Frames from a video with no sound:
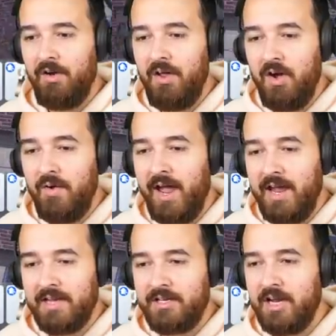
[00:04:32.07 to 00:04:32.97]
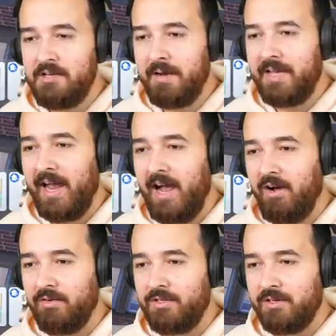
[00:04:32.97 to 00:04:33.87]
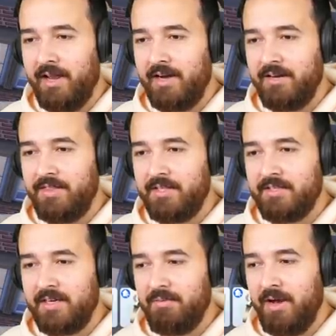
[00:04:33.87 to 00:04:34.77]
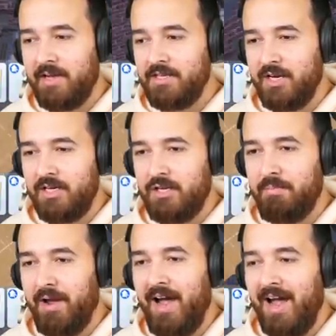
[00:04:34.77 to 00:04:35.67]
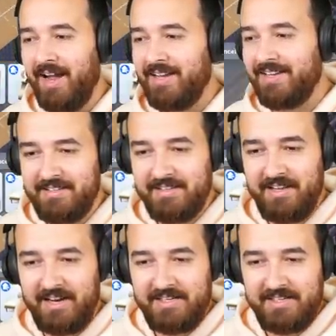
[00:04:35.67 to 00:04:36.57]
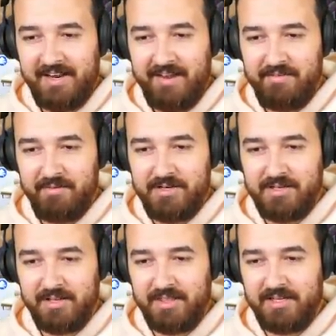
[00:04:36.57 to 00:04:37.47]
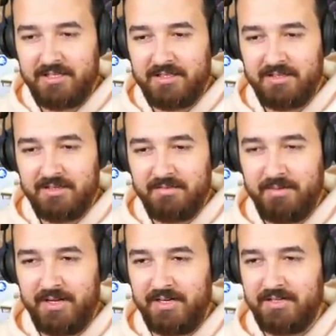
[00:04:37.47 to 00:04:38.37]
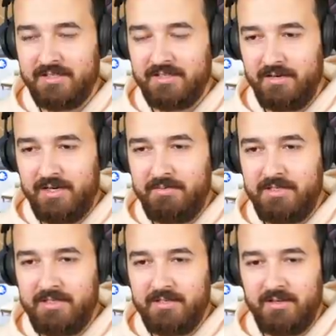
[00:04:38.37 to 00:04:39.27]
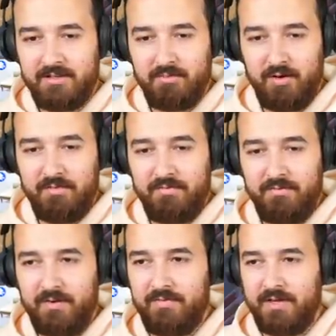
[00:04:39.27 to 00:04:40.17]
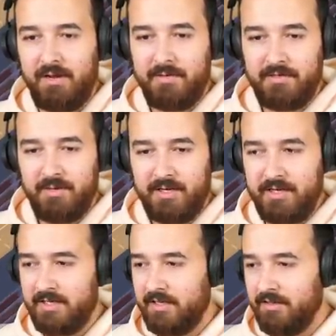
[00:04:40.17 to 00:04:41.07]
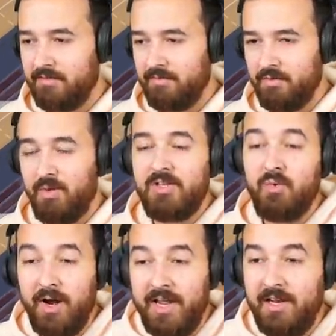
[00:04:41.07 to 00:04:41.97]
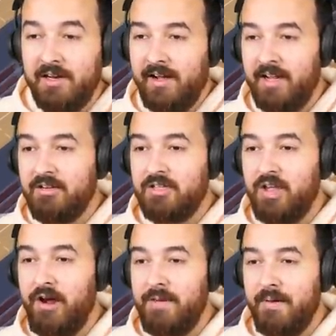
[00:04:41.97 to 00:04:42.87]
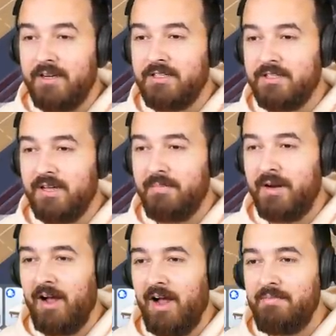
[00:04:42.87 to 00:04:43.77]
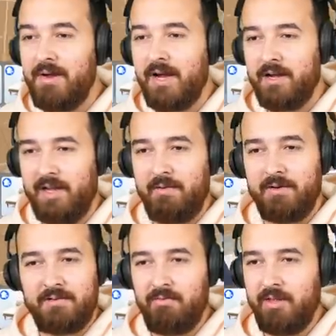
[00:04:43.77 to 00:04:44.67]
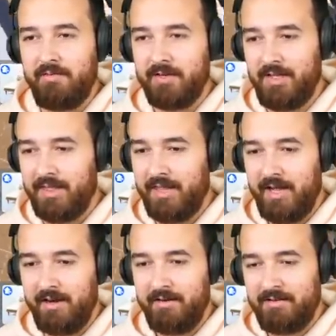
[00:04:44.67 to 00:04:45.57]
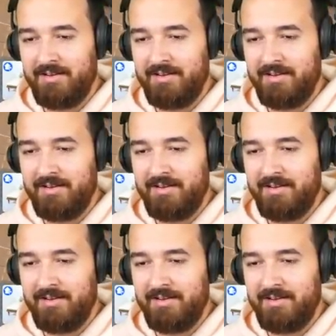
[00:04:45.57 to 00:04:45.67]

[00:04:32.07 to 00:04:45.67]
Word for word: Oh no, hey, it changed my couch. And I don't think there's any way I can change it back because I did have originally this piece. Which how much does this cost? 150. How much do I can I sell this for? 120? I lose 30 bucks just to get my arm back? Okay, we're leaving it like that.